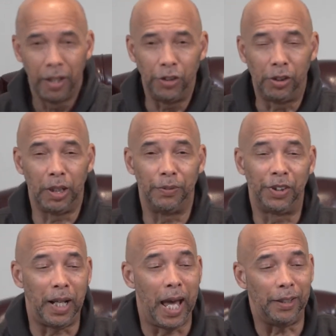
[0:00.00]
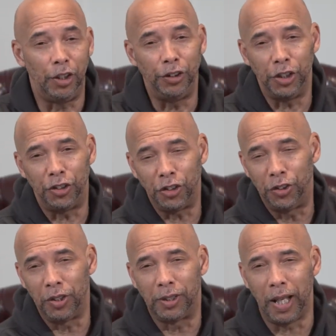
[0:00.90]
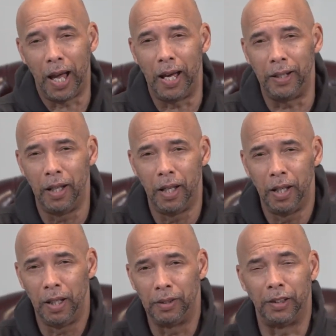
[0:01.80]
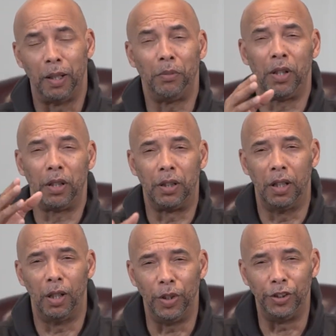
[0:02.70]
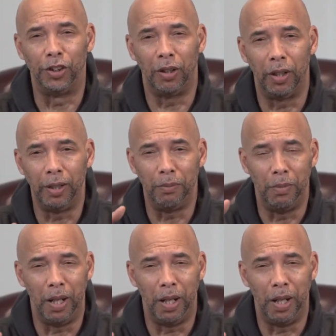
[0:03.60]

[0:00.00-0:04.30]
She could have stacked the dishes to the side and says, I'm going to go and join